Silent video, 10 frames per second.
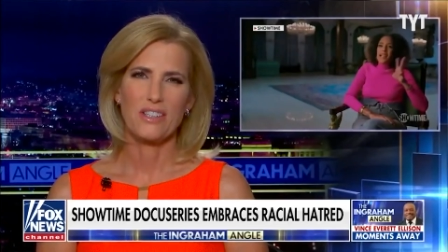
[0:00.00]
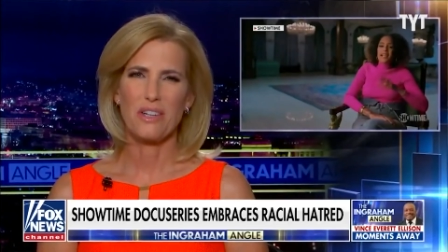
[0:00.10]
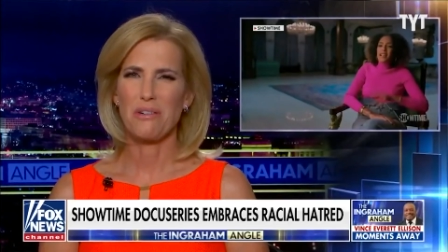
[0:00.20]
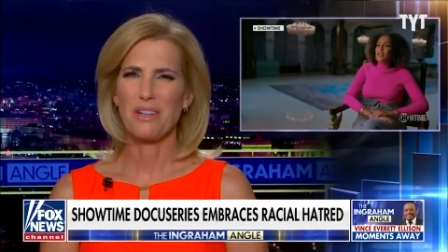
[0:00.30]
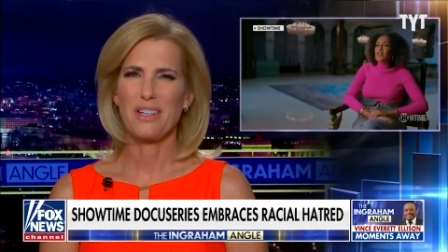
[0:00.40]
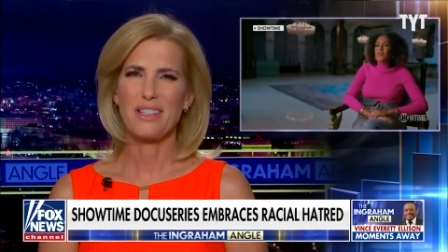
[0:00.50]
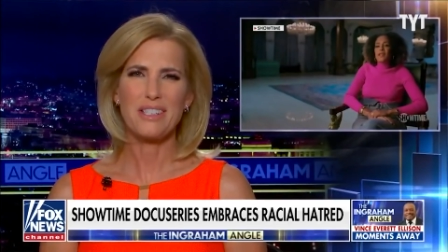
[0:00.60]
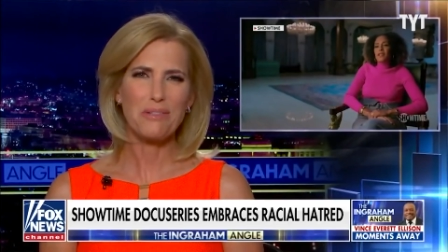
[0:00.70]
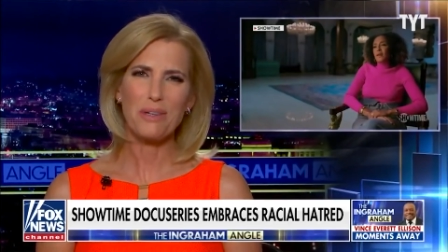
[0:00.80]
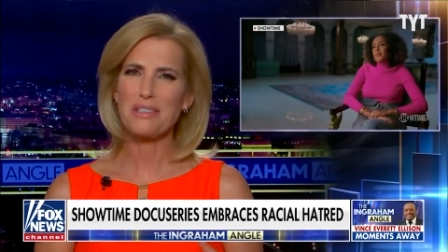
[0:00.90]
So, is
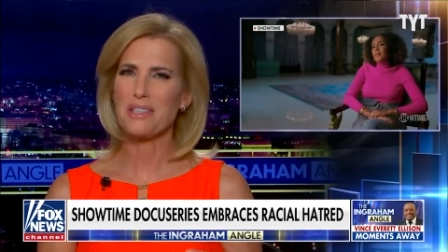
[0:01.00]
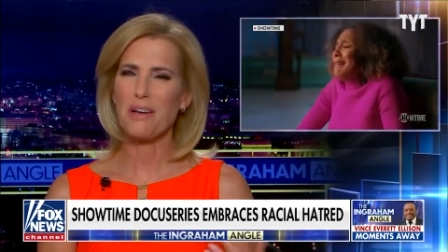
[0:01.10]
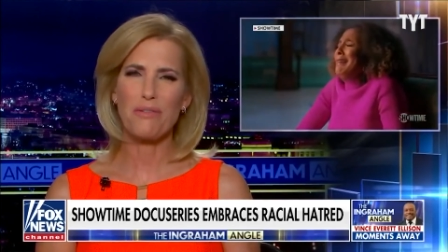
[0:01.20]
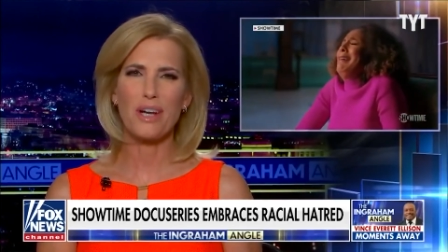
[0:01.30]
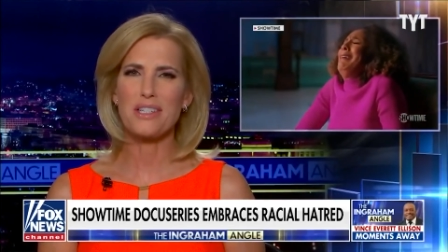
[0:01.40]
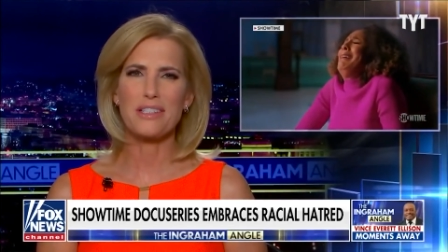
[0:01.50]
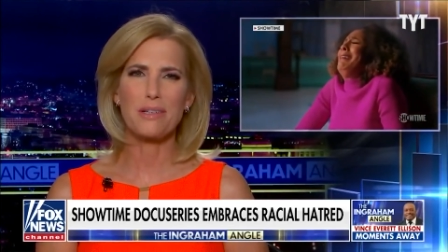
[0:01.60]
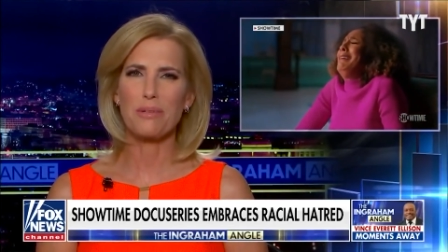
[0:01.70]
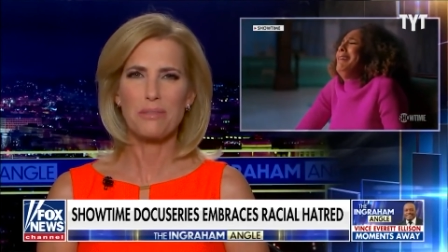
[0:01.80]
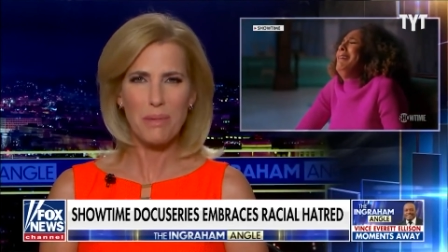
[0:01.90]
this what self righteous
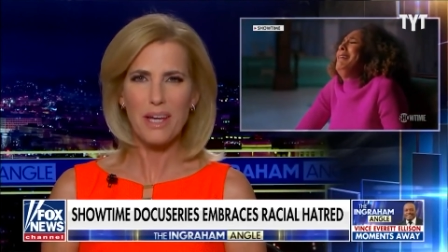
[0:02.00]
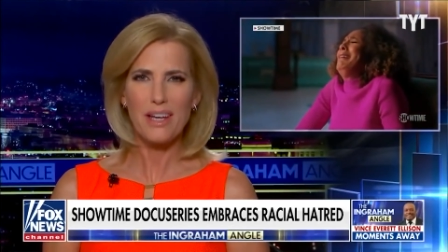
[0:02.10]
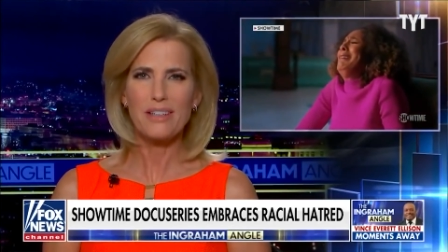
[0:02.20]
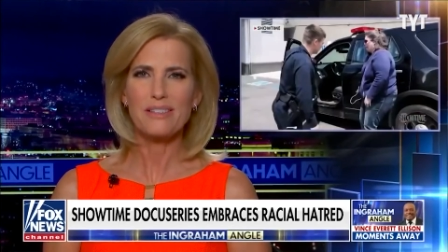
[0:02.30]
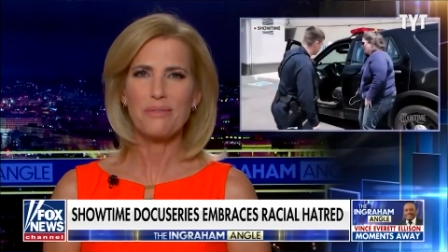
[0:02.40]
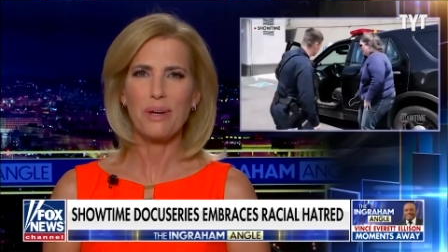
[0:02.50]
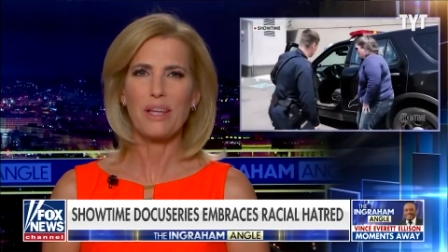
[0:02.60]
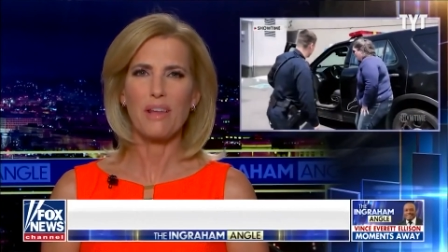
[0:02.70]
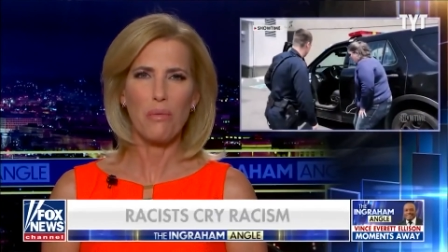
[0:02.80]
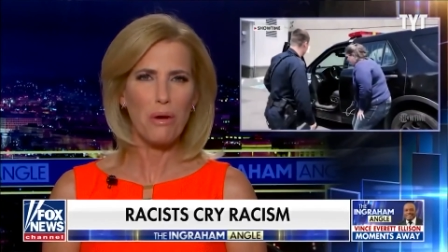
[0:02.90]
liberals mean
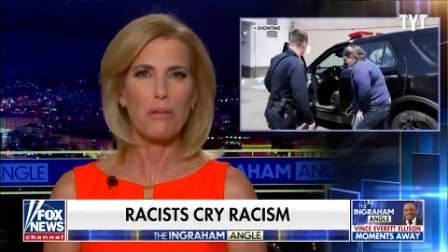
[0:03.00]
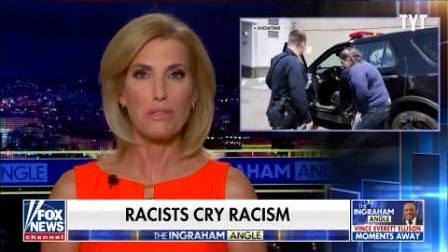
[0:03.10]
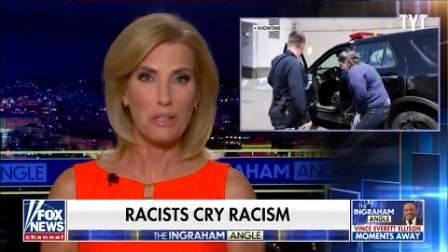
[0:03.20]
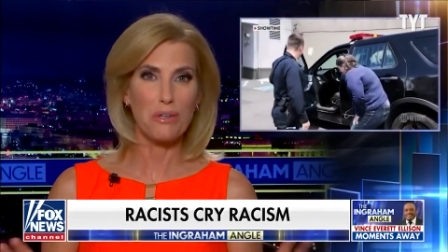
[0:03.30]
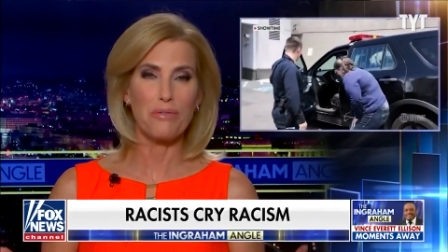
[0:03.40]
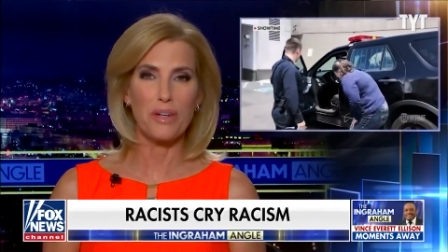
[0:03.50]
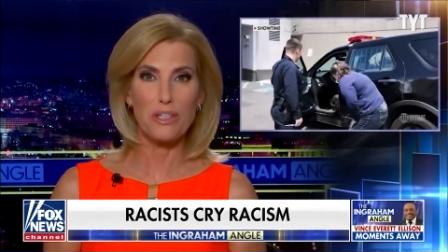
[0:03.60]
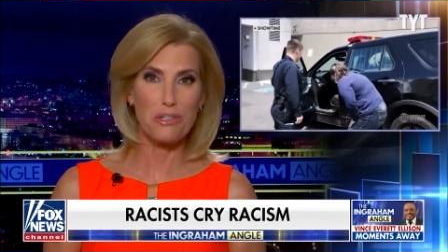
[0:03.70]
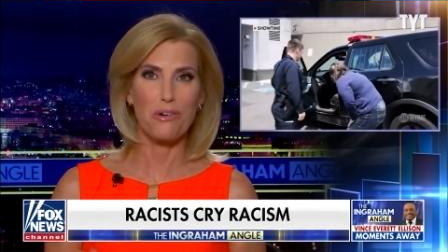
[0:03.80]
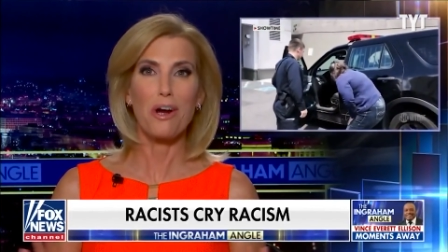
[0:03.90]
when they wear those goofy
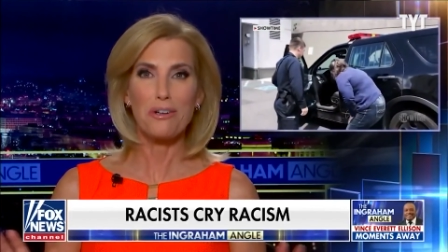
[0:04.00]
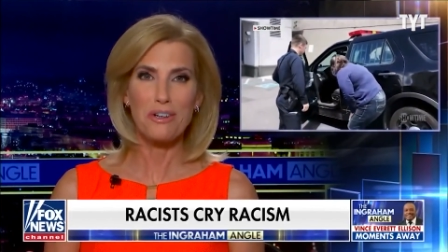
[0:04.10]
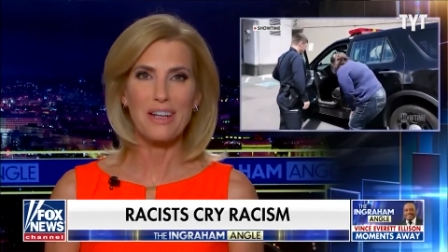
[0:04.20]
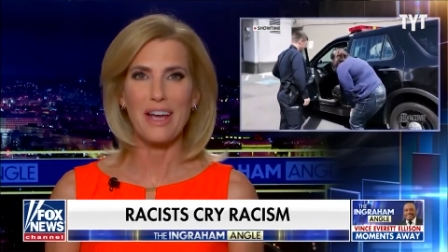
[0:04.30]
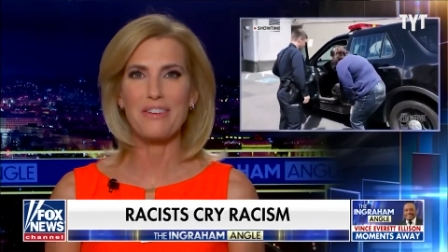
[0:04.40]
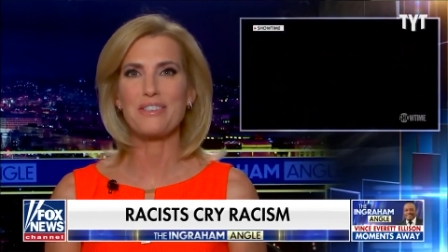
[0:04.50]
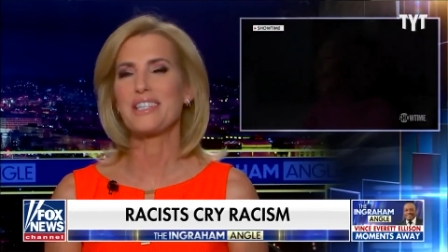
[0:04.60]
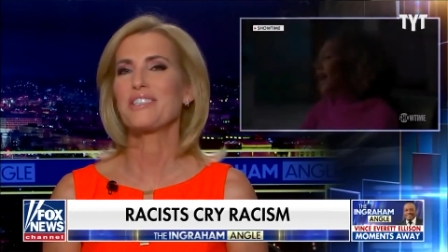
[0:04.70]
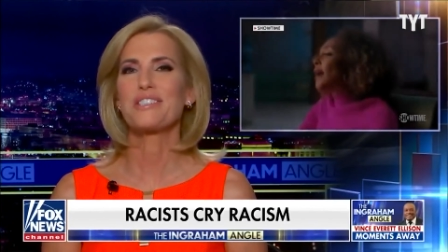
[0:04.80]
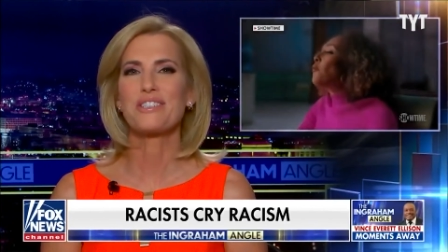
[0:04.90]
Stronger Together
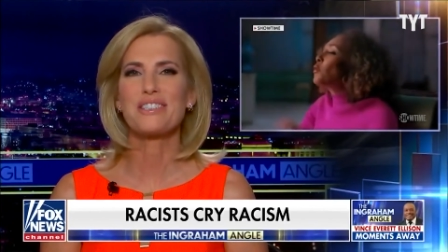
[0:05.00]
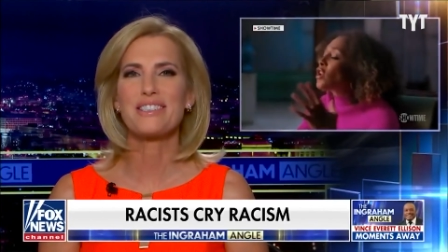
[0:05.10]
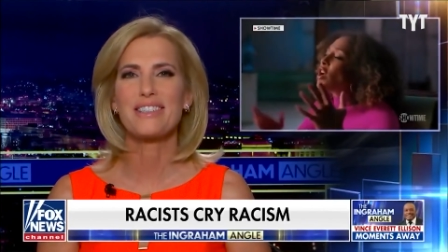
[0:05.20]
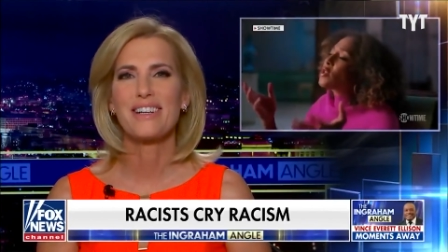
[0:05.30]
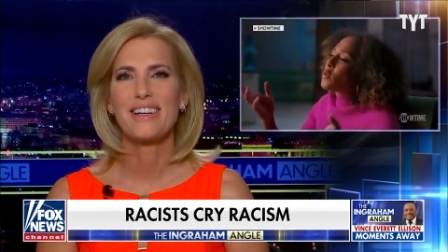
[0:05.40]
t shirts?